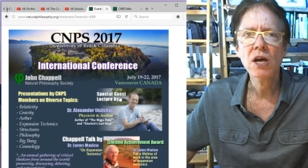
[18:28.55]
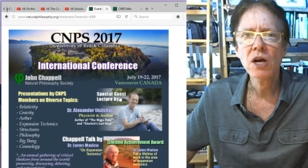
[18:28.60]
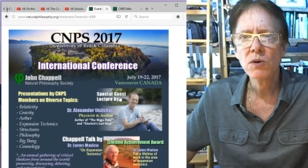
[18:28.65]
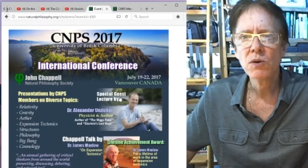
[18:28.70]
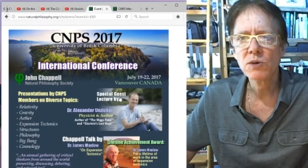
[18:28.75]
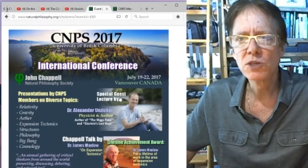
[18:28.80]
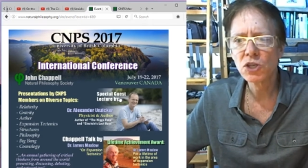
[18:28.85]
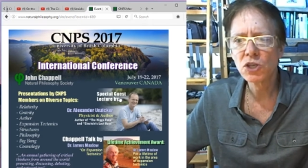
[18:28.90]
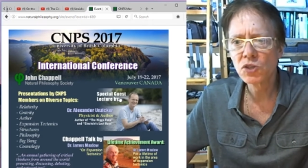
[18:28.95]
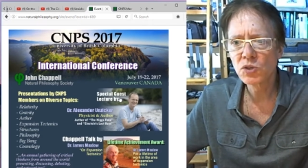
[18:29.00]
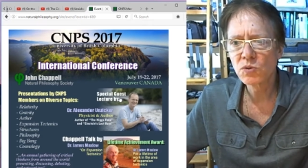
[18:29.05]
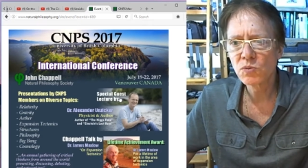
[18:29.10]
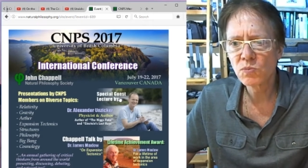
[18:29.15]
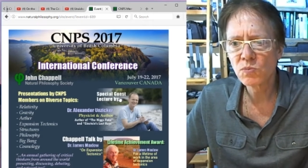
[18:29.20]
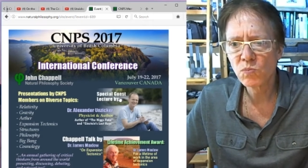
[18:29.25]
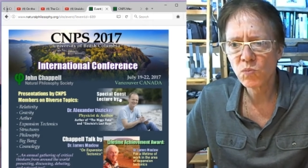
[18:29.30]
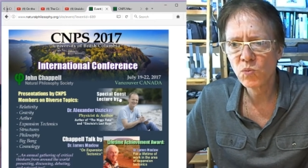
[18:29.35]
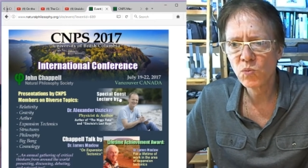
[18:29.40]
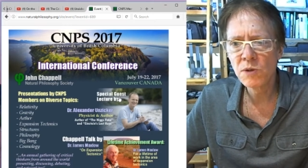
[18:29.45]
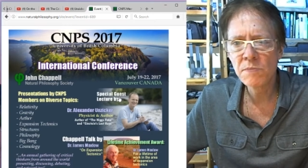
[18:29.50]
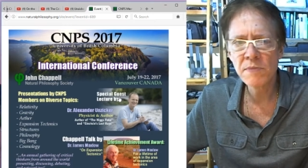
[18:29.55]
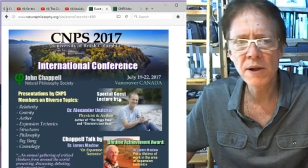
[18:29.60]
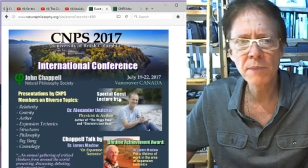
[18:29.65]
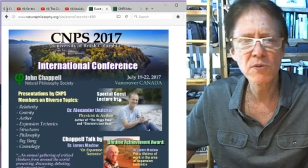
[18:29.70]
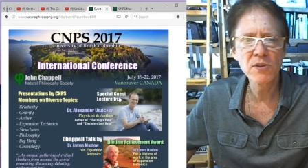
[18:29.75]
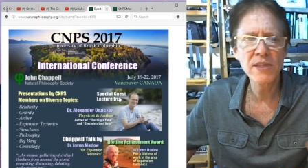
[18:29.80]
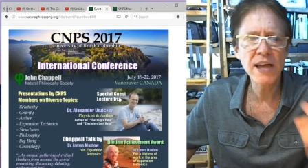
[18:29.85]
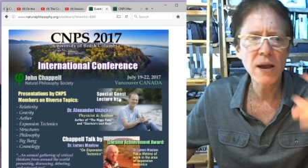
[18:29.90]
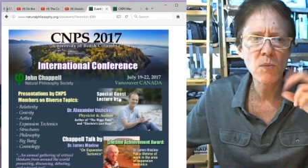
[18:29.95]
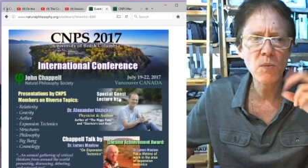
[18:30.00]
which is
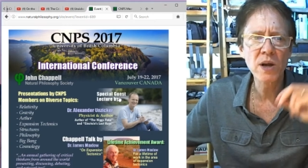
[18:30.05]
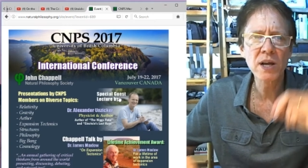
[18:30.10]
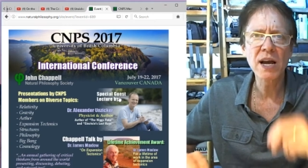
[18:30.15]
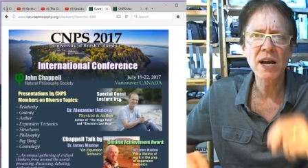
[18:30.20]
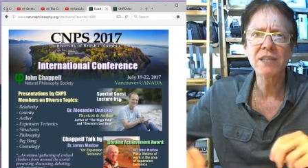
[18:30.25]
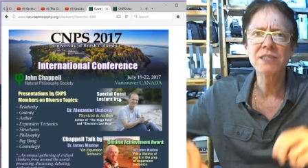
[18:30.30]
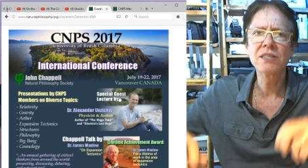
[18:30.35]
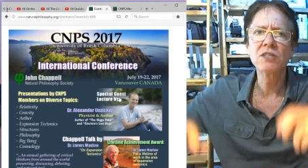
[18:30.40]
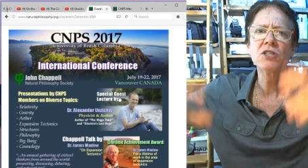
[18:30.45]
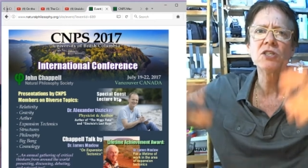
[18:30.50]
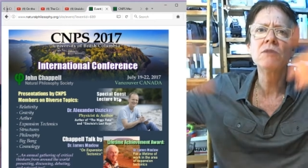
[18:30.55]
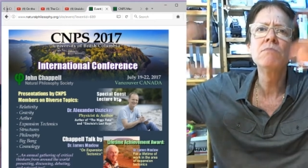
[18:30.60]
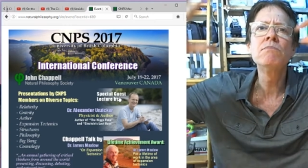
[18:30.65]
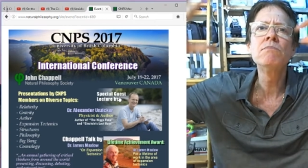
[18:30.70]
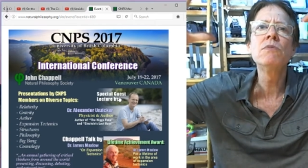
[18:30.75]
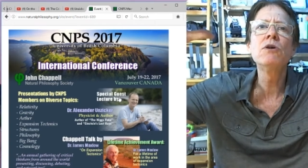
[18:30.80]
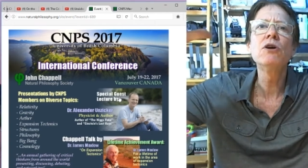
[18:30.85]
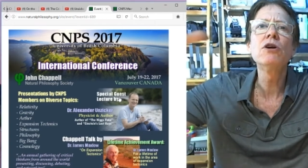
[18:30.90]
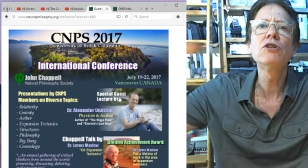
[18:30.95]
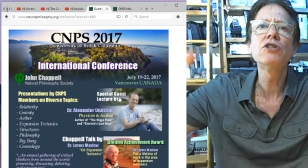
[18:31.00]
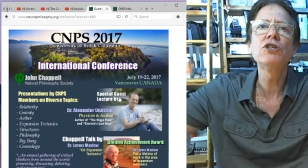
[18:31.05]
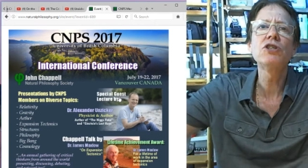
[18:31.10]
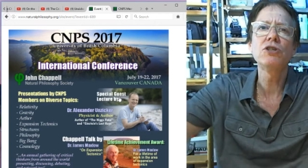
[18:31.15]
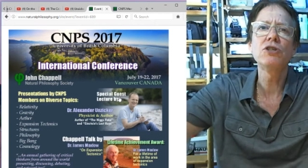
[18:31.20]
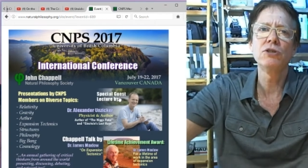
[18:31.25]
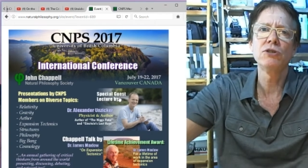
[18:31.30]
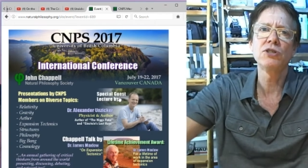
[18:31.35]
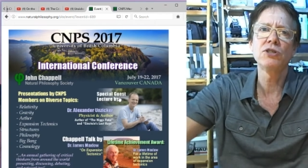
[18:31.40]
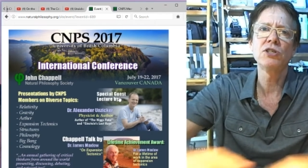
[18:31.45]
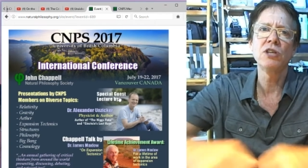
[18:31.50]
remember that one guy says immerse
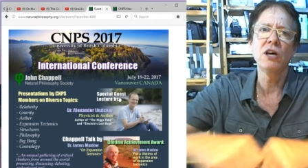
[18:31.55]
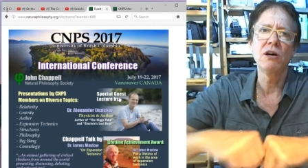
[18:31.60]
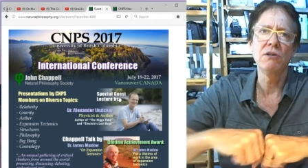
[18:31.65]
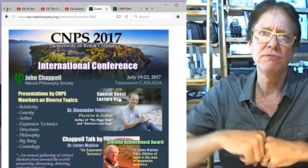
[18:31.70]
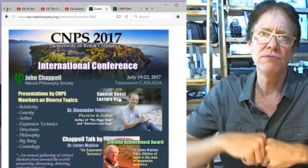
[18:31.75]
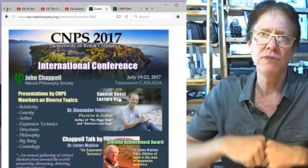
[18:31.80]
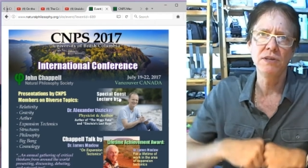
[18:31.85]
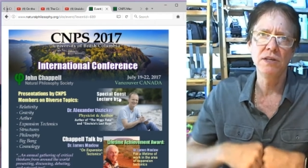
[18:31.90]
yourself